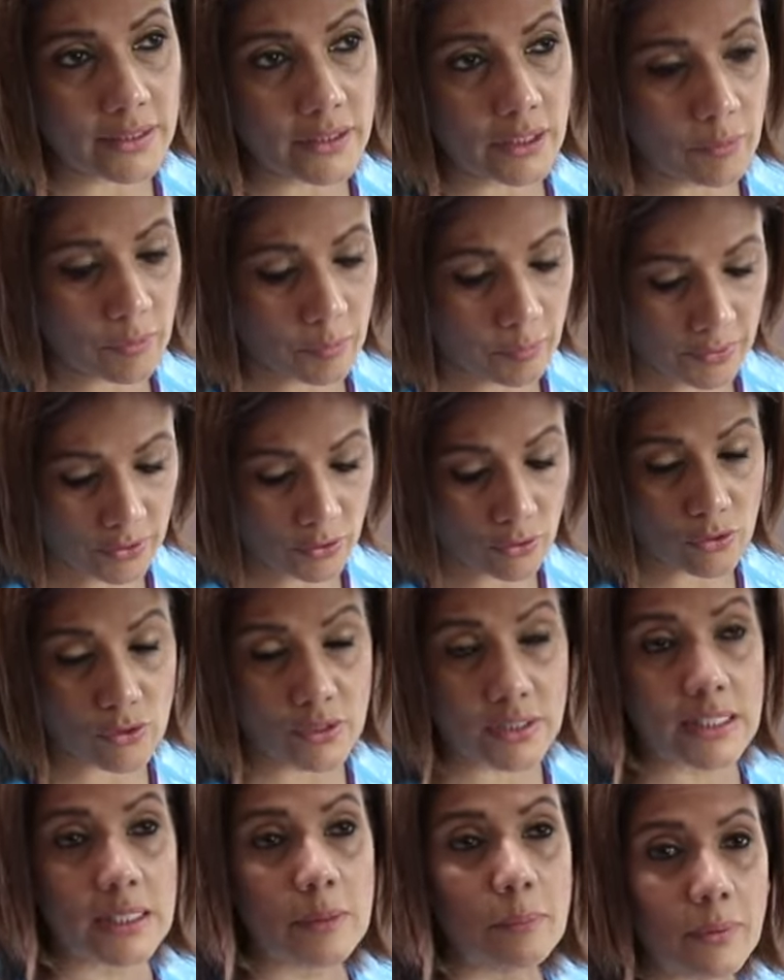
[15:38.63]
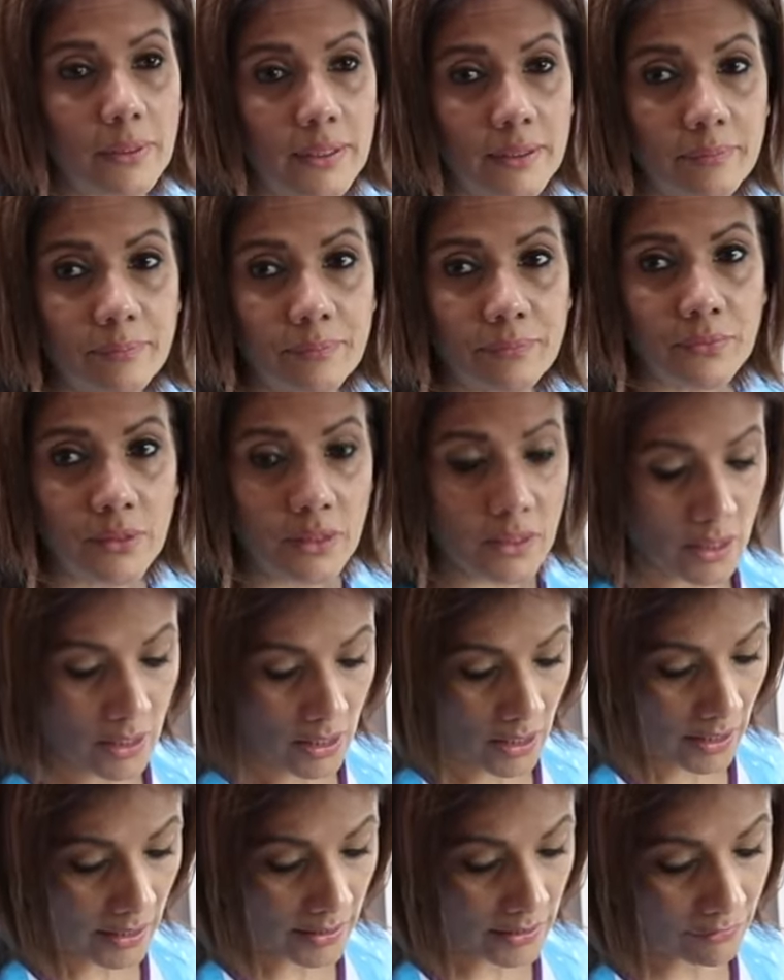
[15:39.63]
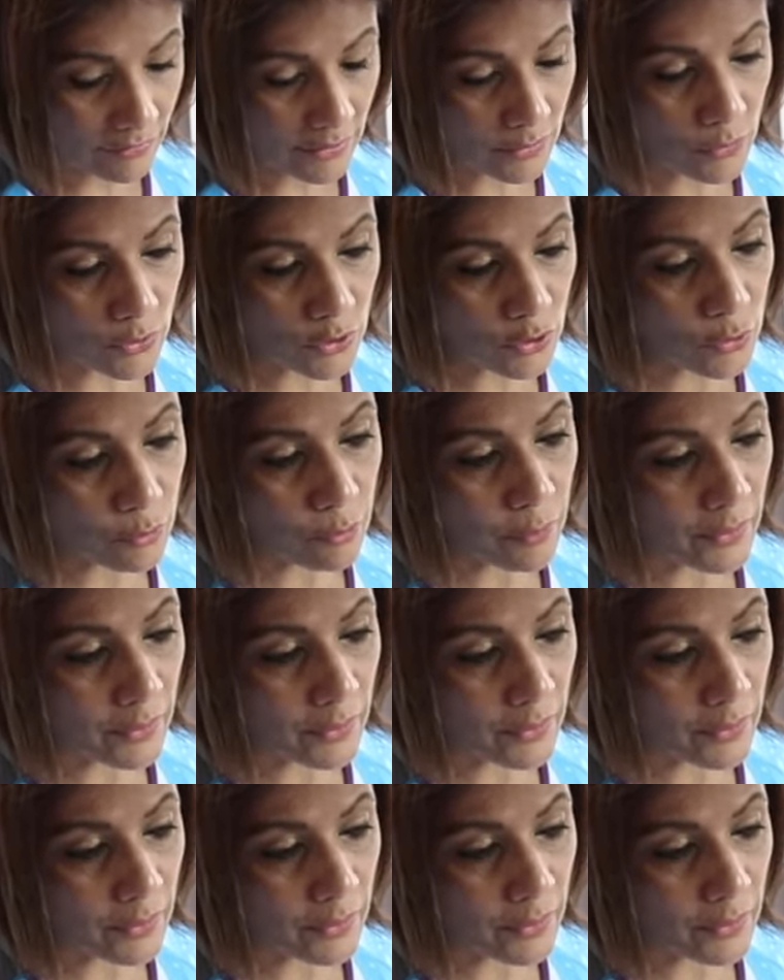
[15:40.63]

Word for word: Derma pen goes deeper. And if I want to